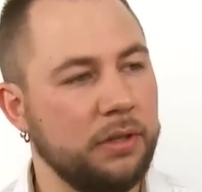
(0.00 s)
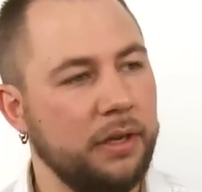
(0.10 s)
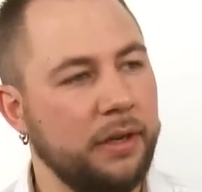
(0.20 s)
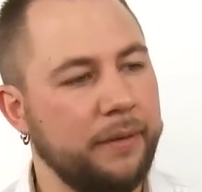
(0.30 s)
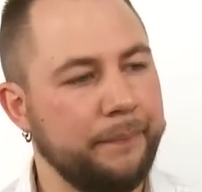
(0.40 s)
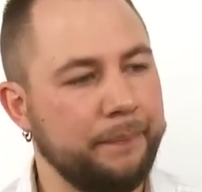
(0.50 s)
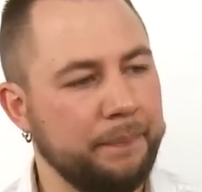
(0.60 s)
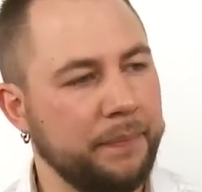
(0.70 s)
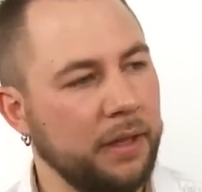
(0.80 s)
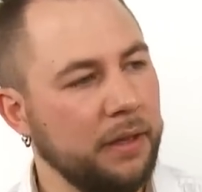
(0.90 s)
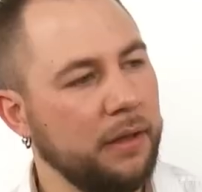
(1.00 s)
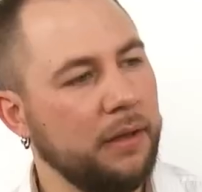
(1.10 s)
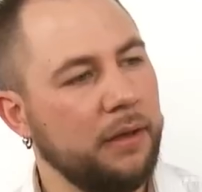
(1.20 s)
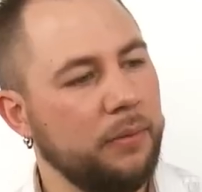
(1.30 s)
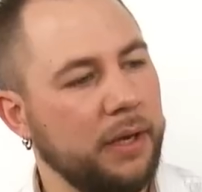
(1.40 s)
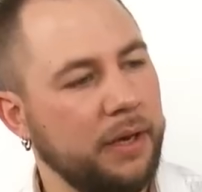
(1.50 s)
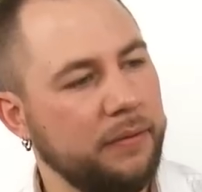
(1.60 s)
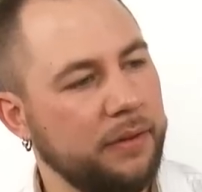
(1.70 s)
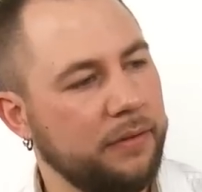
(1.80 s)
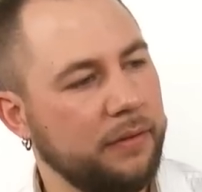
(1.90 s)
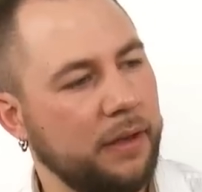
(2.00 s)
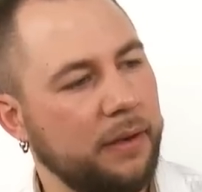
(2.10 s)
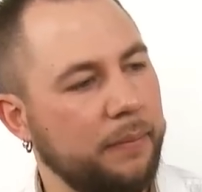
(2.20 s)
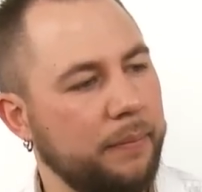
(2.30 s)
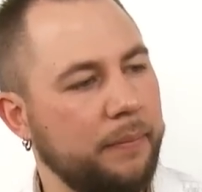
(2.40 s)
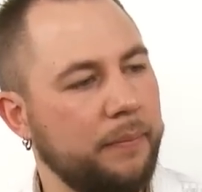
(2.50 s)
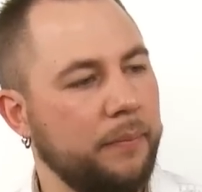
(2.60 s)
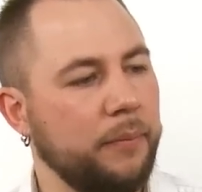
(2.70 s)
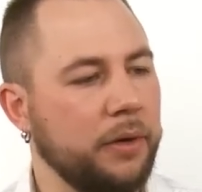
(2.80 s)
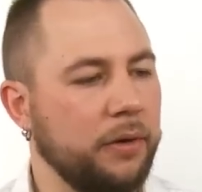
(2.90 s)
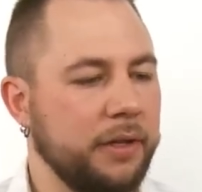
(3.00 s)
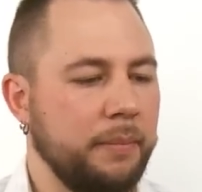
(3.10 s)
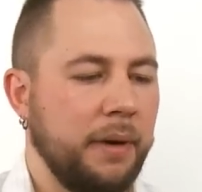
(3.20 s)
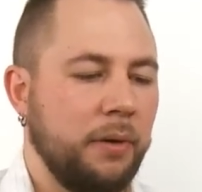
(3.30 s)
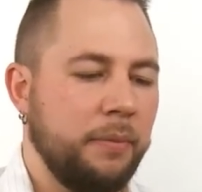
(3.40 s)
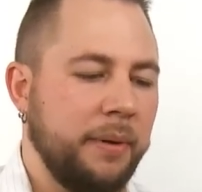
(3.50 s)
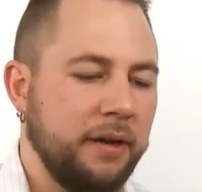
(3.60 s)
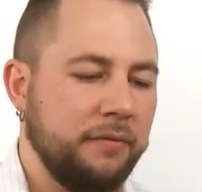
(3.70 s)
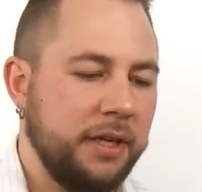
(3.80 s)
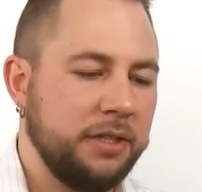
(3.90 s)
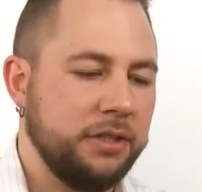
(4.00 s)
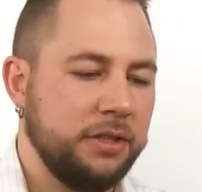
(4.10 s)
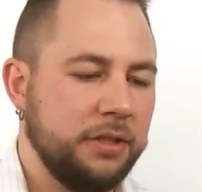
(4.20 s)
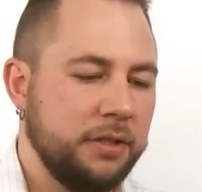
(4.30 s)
Um, we have this, um, we call it a Bauer Pike flash.